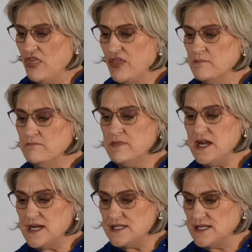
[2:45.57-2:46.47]
The
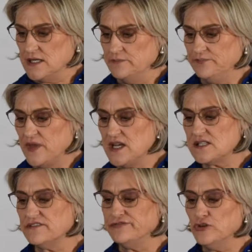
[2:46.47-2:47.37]
medium
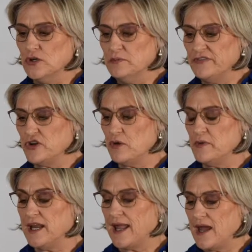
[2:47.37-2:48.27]
is the form of
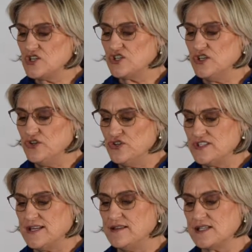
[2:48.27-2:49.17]
communication
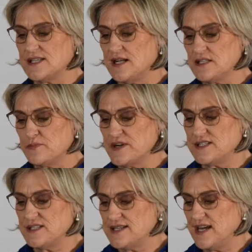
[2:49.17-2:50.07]
used in the sales
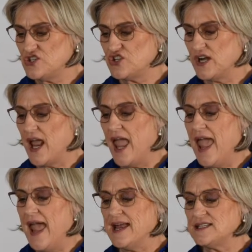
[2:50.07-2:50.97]
presentation
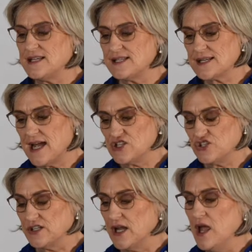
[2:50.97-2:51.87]
and
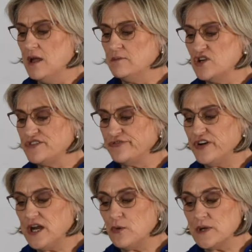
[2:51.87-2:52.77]
discussion, most
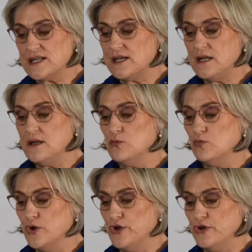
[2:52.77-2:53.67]
frequently
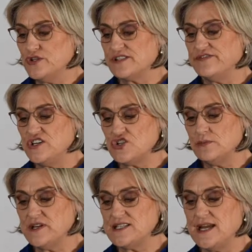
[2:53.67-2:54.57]
words, visual
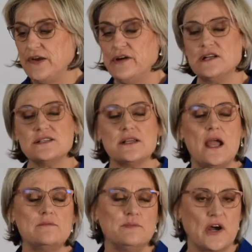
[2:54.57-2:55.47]
materials,
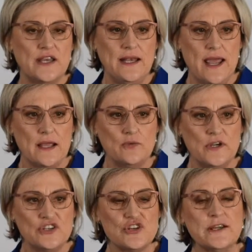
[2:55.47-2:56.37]
and body
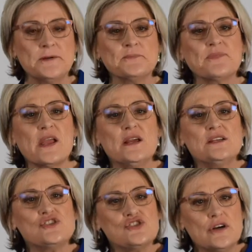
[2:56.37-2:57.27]
language.
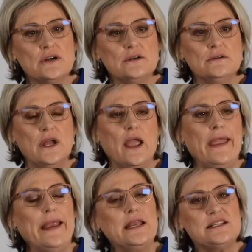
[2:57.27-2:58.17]
So
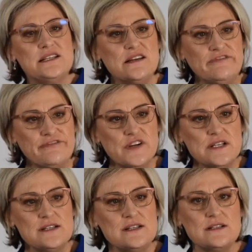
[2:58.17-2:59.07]
in a
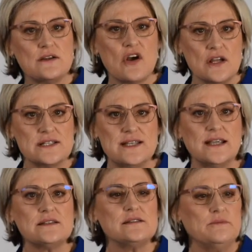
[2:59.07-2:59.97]
different
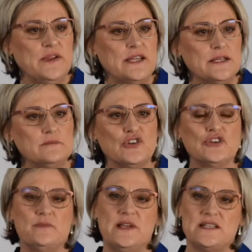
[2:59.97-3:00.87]
context, the medium could be